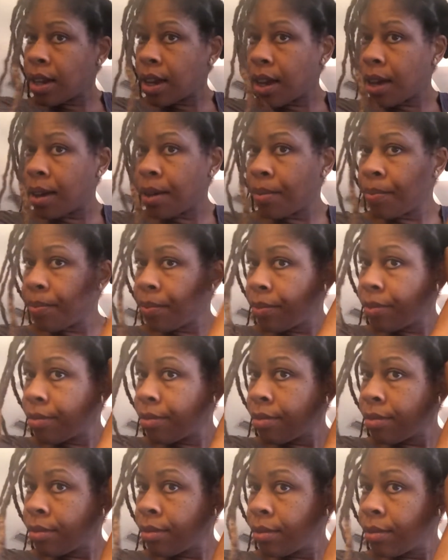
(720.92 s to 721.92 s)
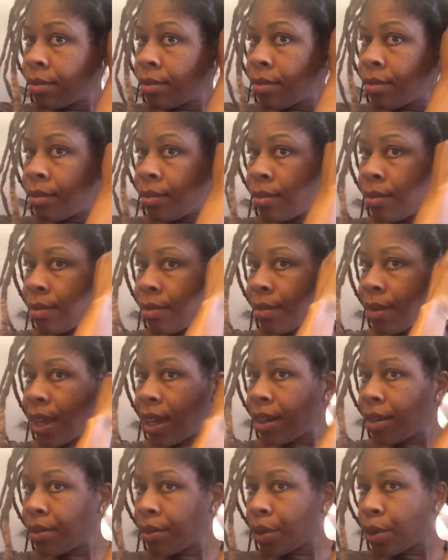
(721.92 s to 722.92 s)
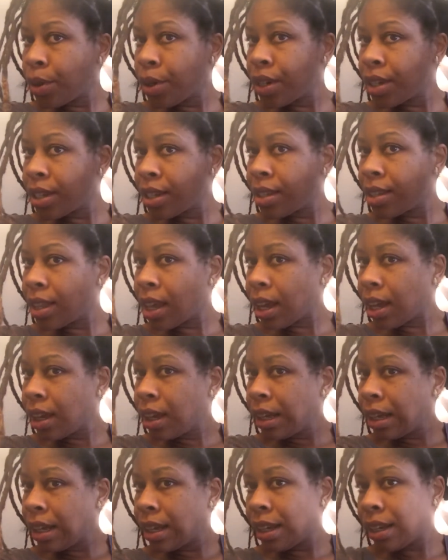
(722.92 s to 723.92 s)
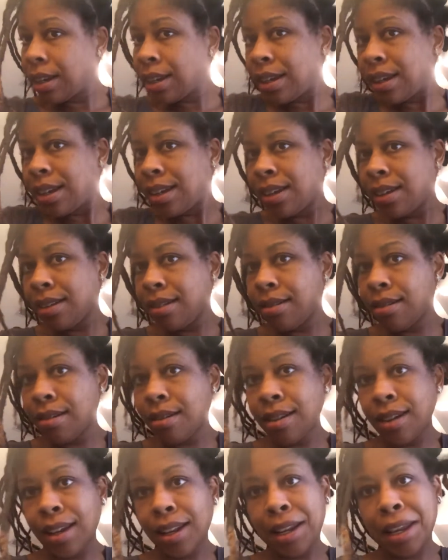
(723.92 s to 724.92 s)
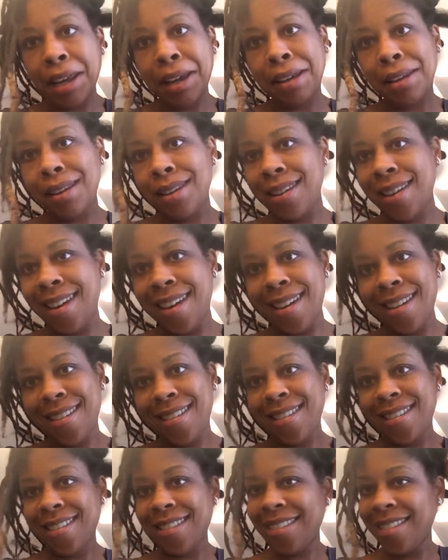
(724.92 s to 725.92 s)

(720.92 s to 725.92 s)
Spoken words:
of course it's that good, I got that good hair,